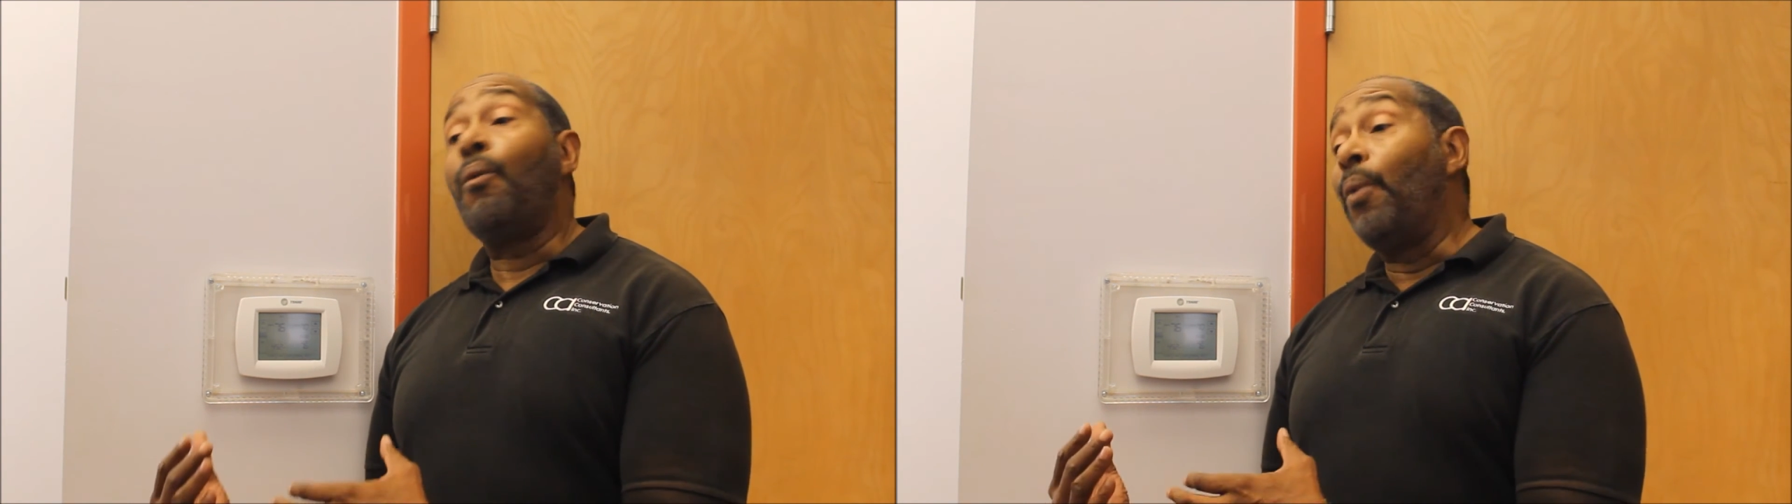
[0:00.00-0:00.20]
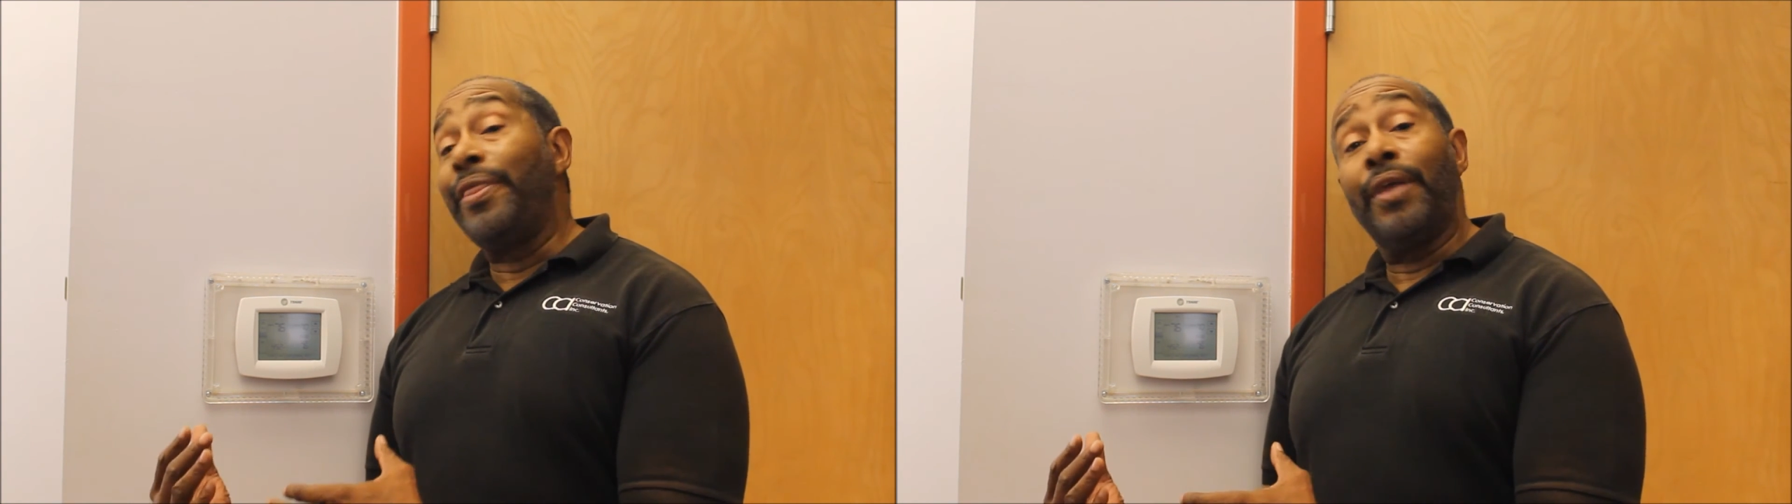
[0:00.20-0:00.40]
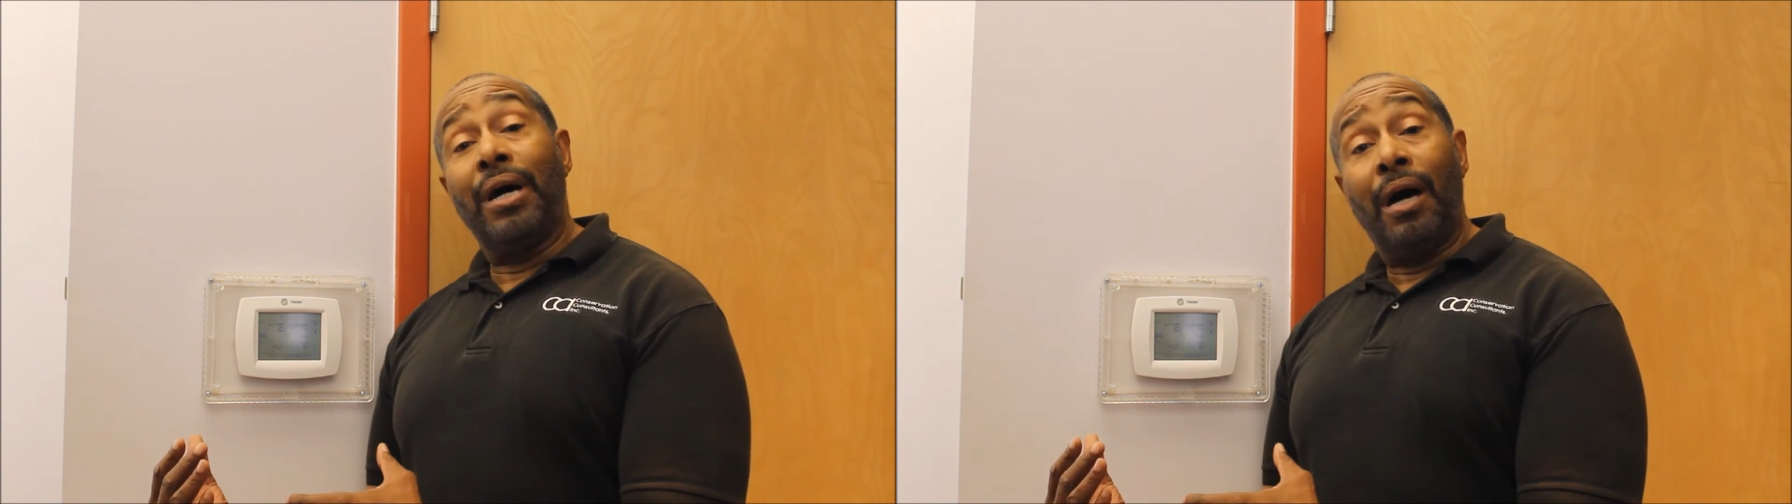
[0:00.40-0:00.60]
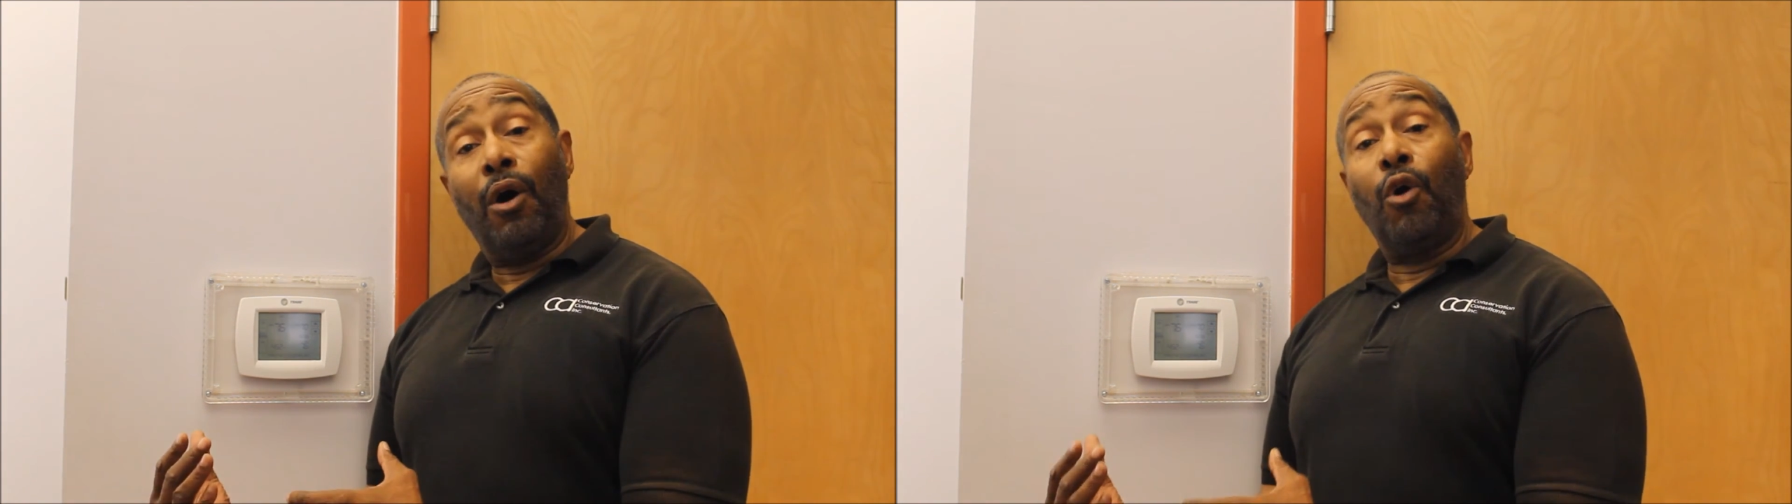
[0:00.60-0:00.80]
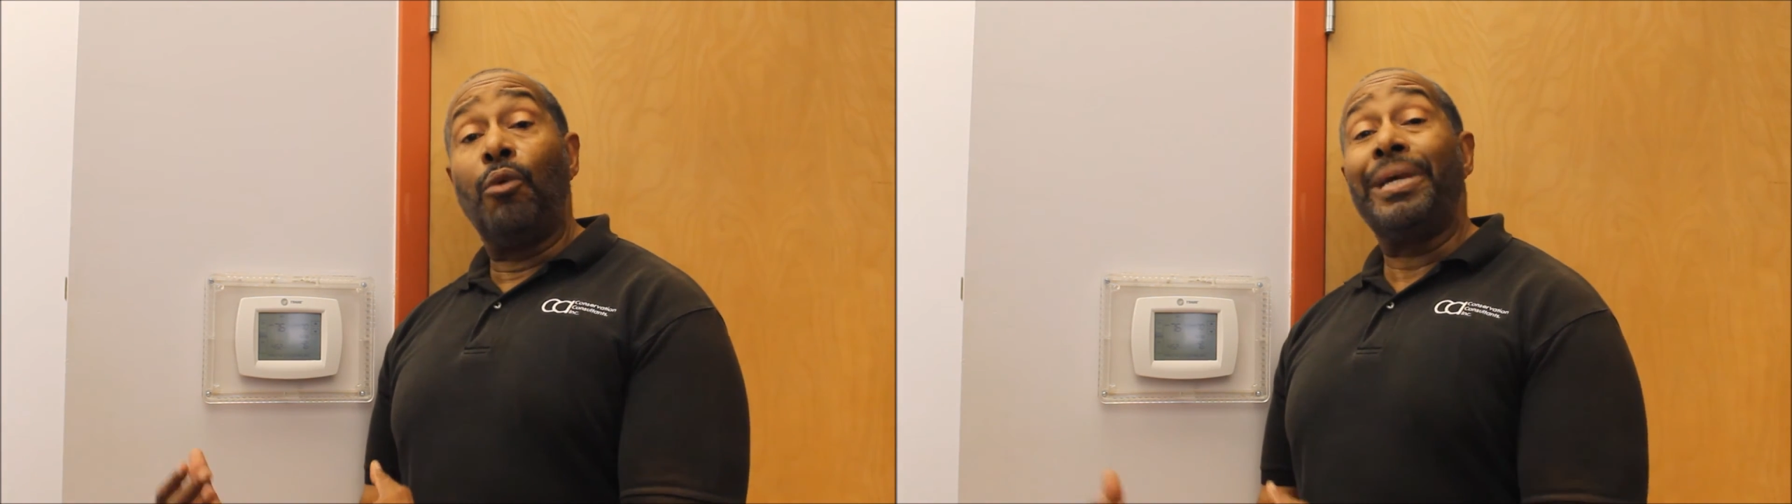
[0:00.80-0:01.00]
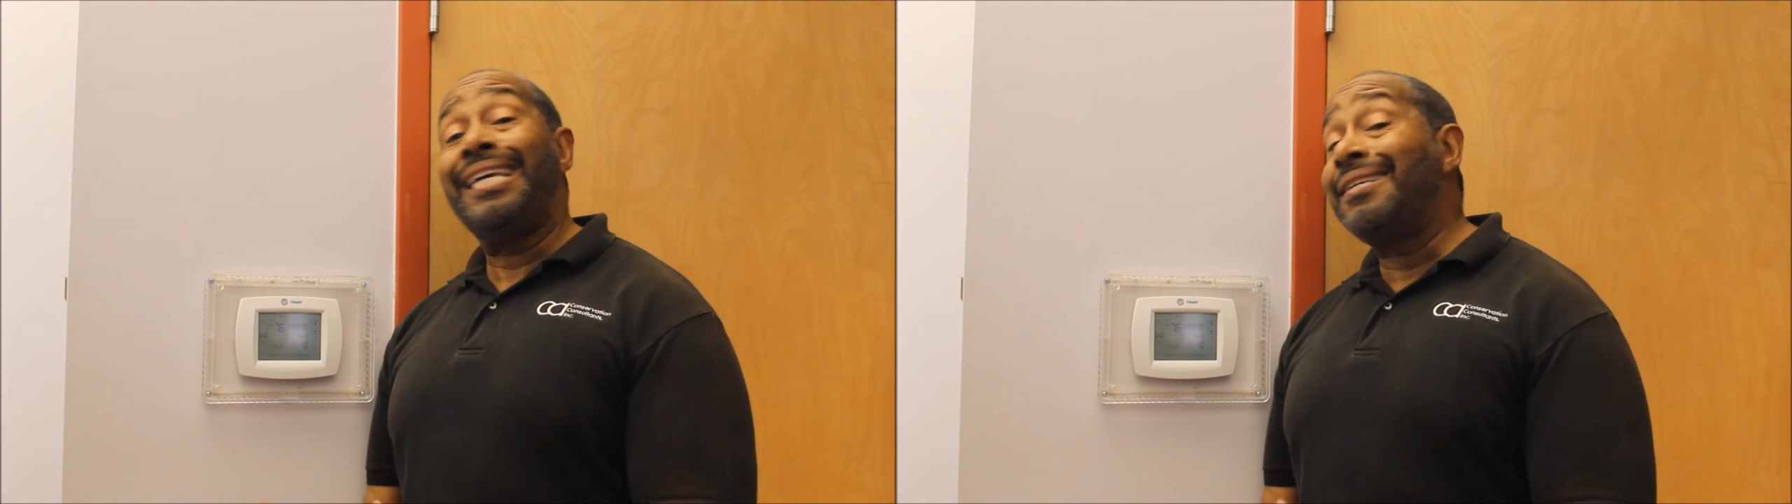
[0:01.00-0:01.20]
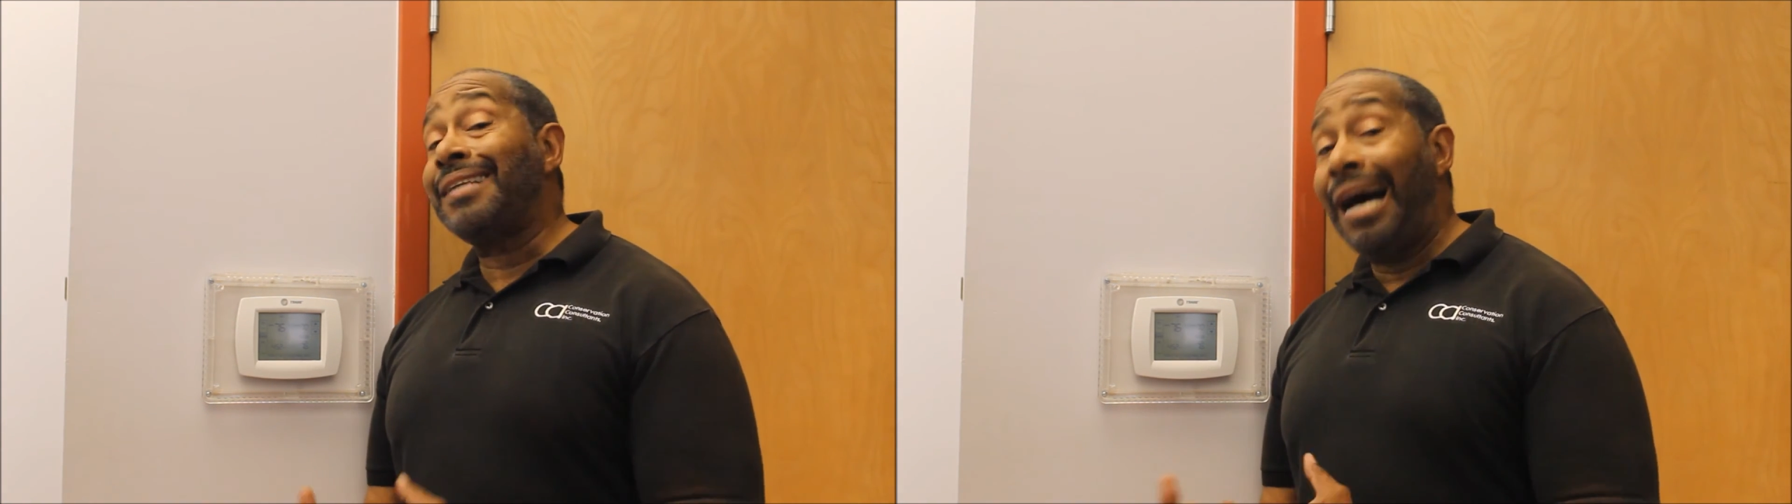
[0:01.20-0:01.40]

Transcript: when the home is